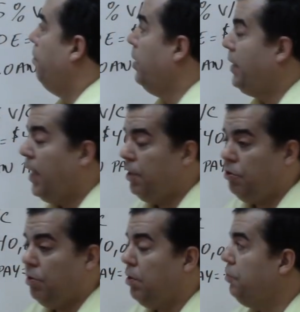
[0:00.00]

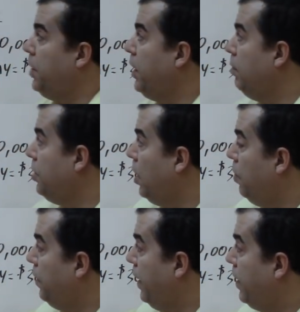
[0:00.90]
potential gross income is
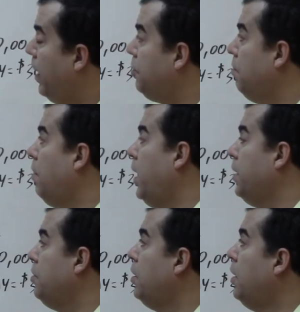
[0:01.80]
108,000
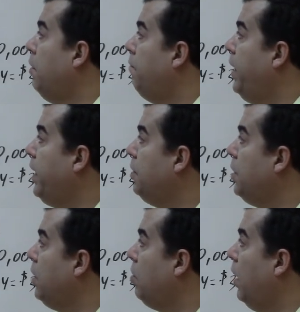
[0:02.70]
minus
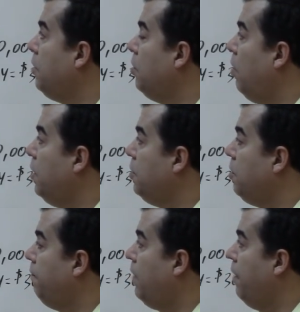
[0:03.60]
vacancy and collection
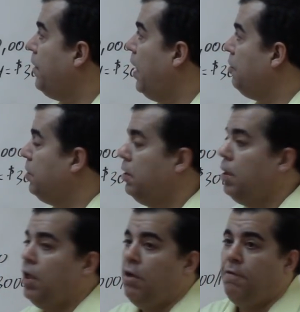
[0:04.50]
losses of
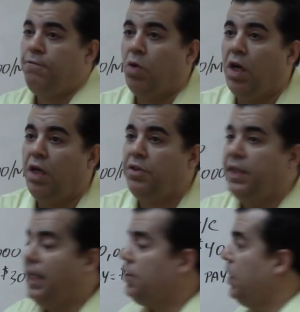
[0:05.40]
5,400.
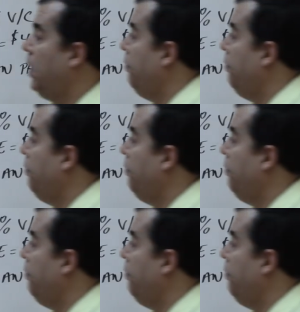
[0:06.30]
That's going to give